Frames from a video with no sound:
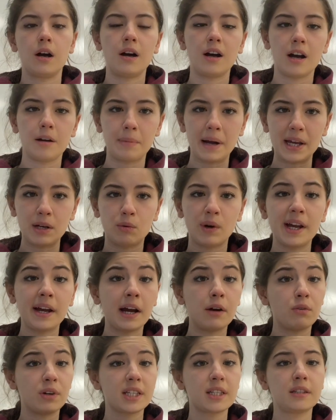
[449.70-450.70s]
By the way,
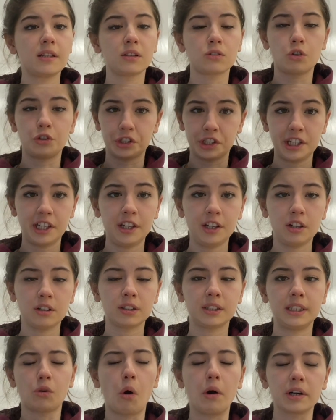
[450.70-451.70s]
I was still
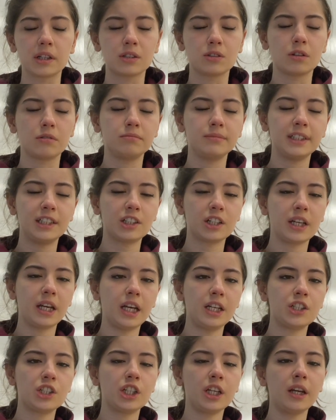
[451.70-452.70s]
continuing the cortisone
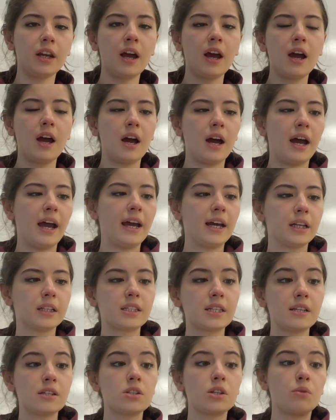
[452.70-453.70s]
medication, and
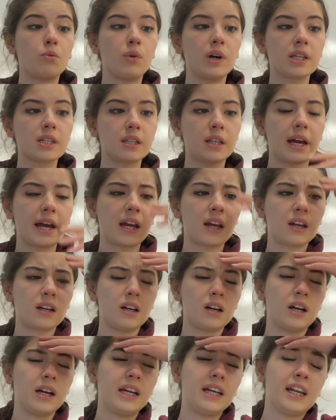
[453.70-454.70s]
since it was like,
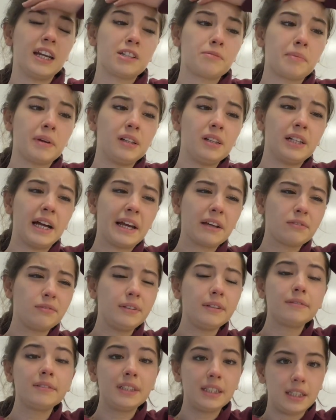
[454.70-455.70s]
it has been like
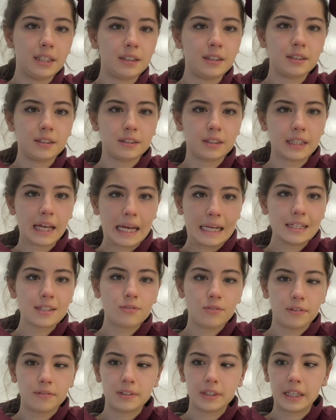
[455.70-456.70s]
50
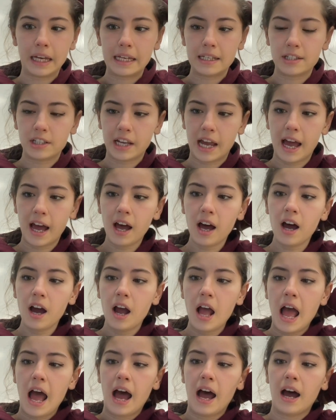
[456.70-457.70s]
days, yeah.
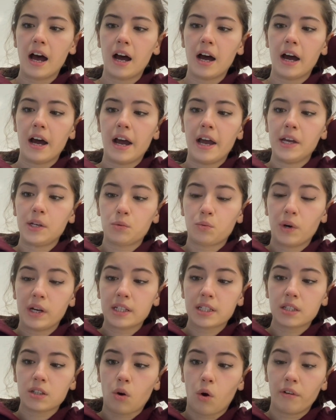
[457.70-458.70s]
It
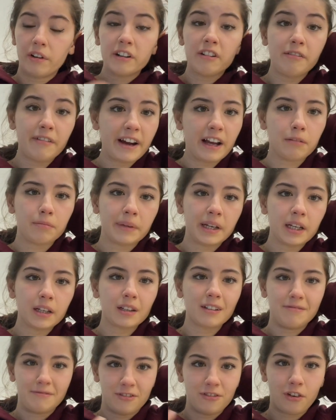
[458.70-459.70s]
was
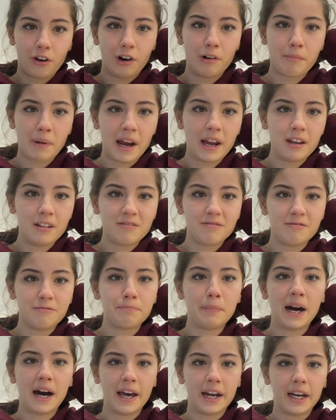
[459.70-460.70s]
overwhelming for my
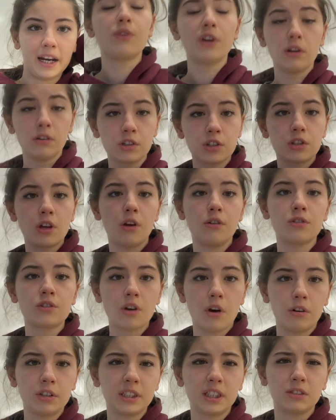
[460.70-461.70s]
body. We also
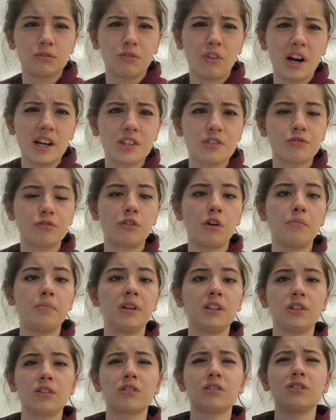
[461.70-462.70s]
sought advice from
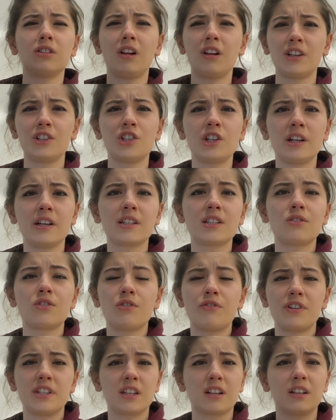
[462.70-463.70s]
endocrinologists,
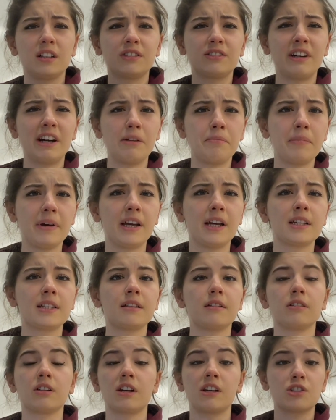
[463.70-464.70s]
physical
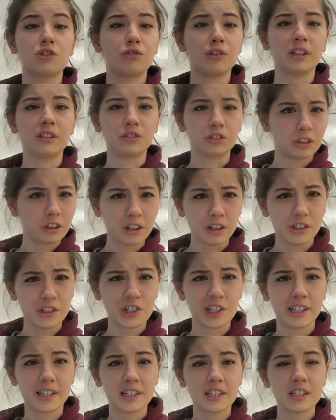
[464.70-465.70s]
therapists, and
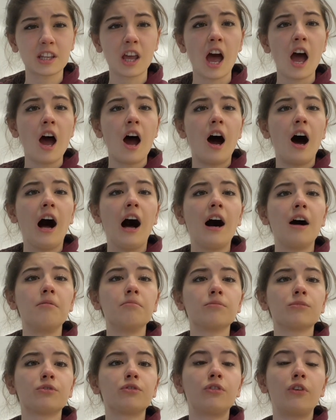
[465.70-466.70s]
gastroenterologists
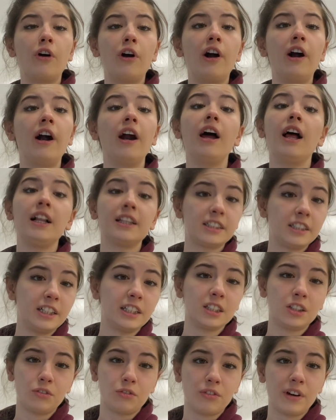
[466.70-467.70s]
for
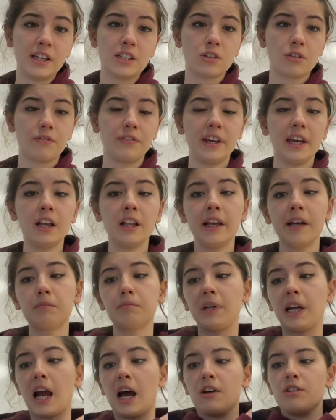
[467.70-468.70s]
alternative ways of healing,
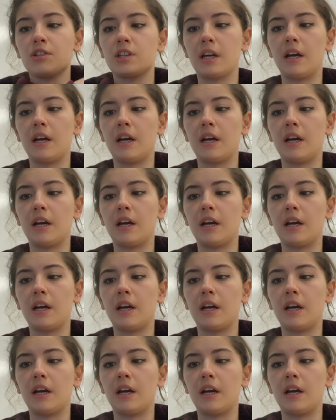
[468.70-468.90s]
because